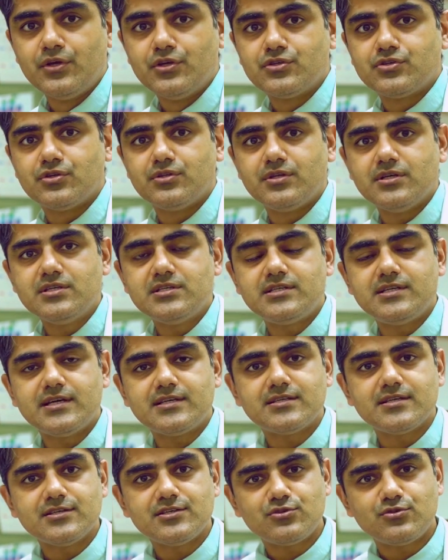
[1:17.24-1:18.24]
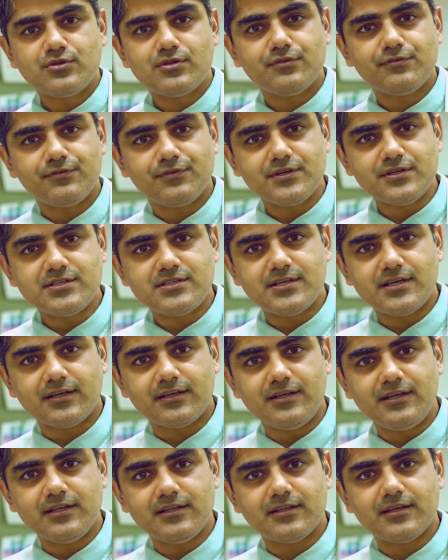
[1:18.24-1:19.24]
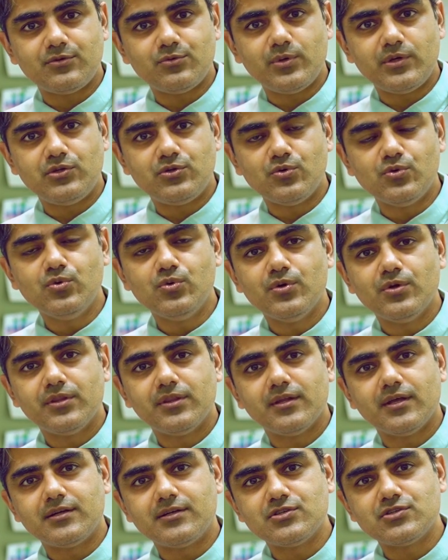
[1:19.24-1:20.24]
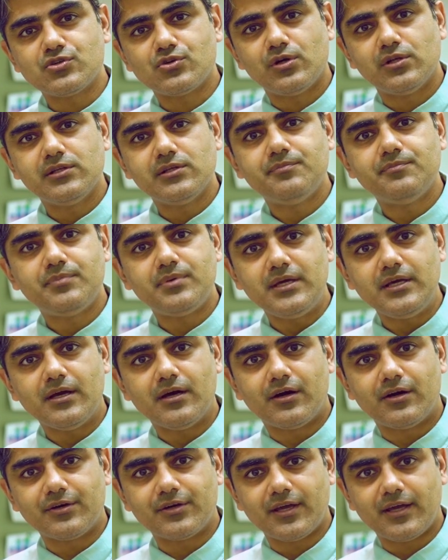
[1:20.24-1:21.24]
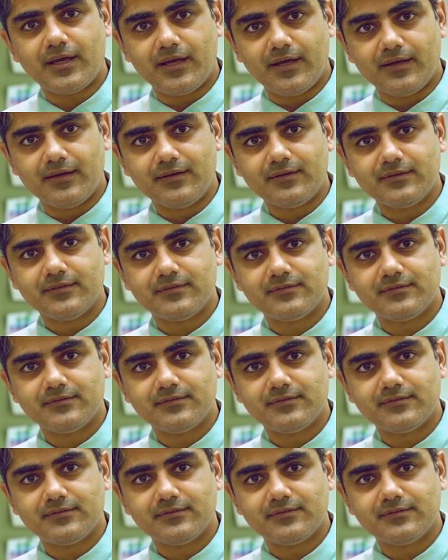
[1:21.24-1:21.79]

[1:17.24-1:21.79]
So this takes us to the first technique that we do, that is called the PRK.